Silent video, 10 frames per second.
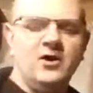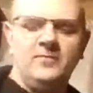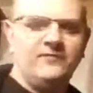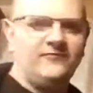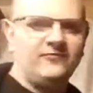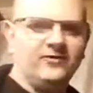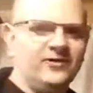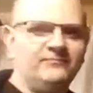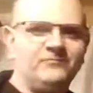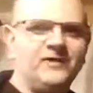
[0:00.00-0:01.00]
repair.
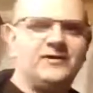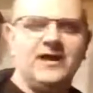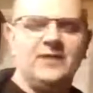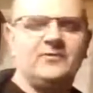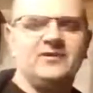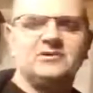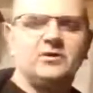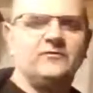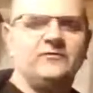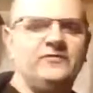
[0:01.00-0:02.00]
But for a,
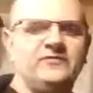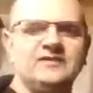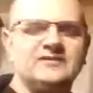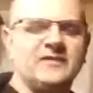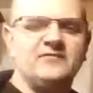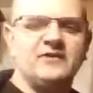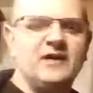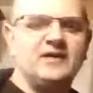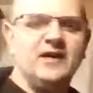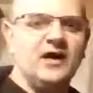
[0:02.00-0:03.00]
a camera that's going for
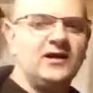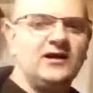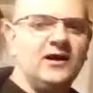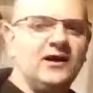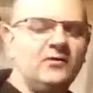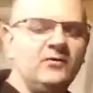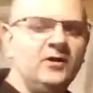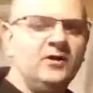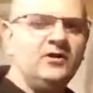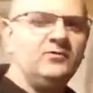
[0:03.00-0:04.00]
fifty seven ninety
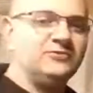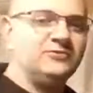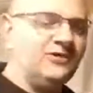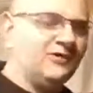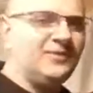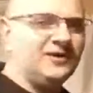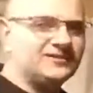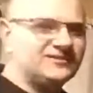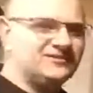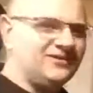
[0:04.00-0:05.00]
nine now, it
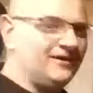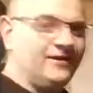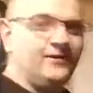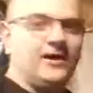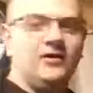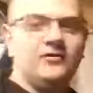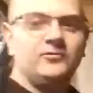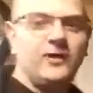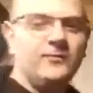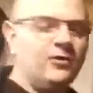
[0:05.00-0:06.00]
was a hundred bucks,
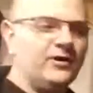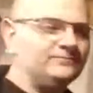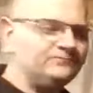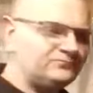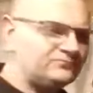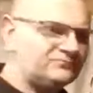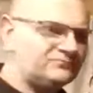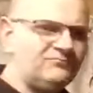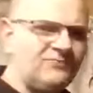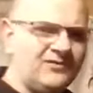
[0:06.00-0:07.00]
ninety nine dollars when I bought it.